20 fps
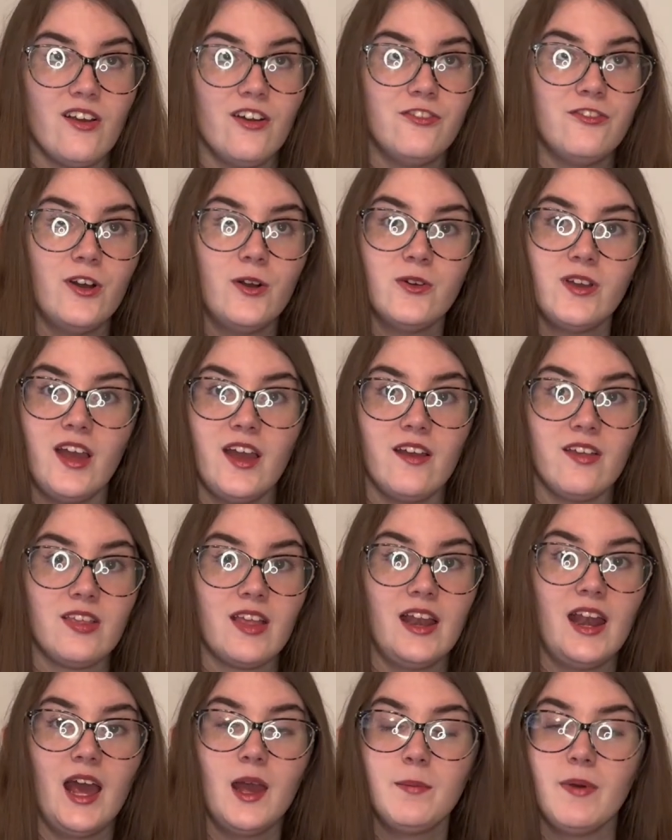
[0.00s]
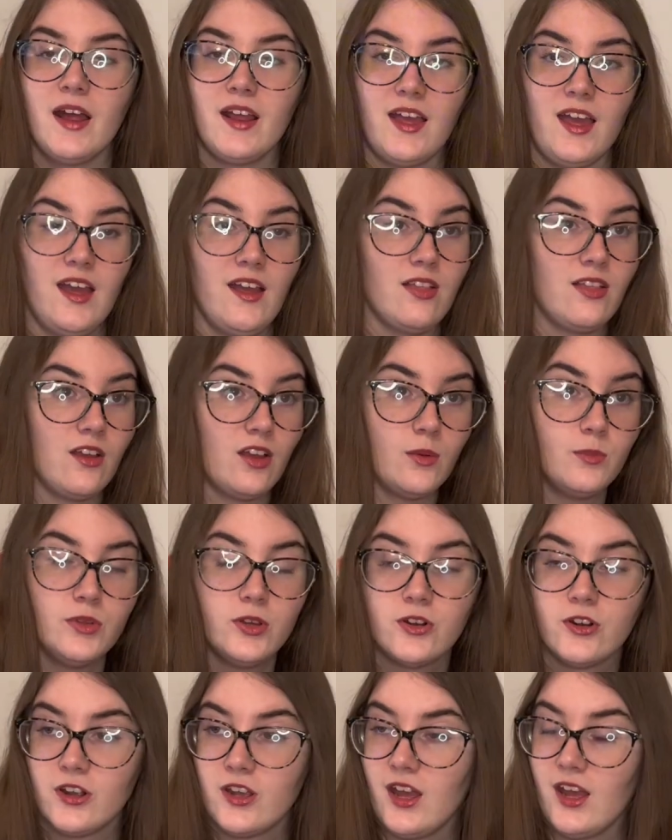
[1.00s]
a phone case, an iPad case, a
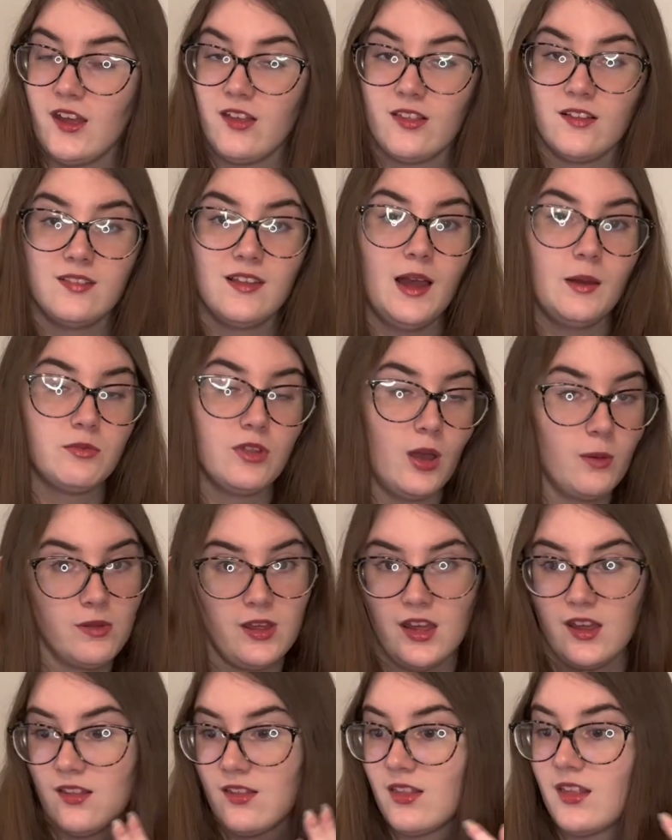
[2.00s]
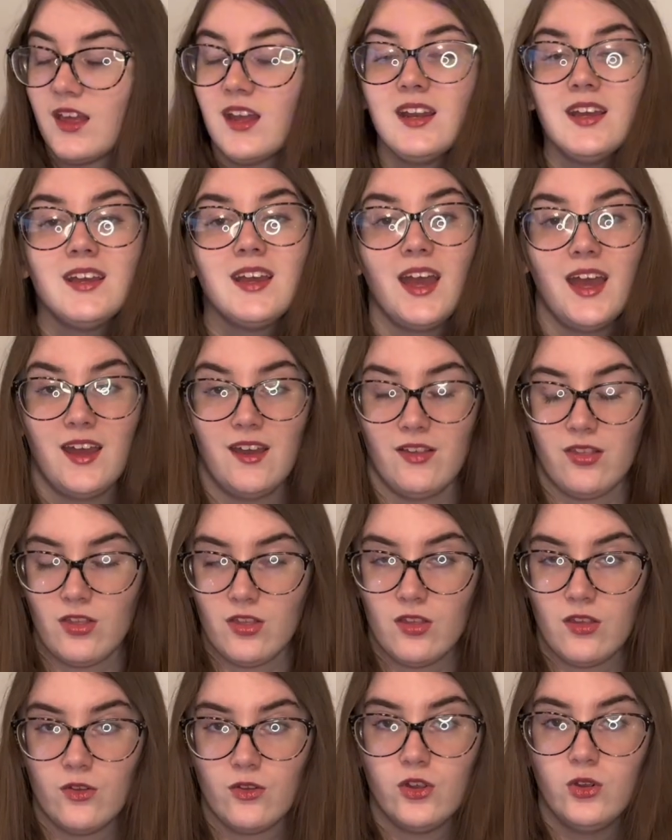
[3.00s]
computer case, a laptop case, any
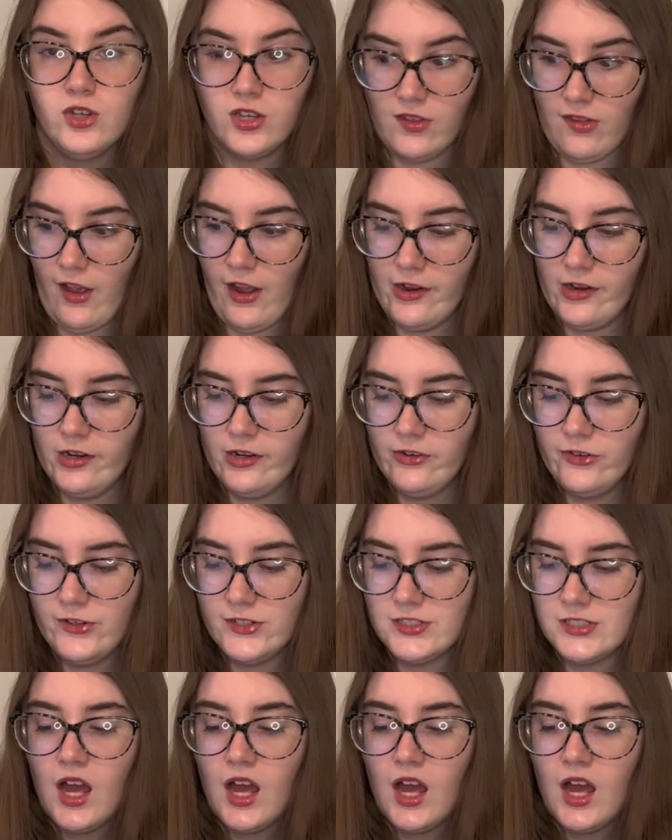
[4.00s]
case you desire.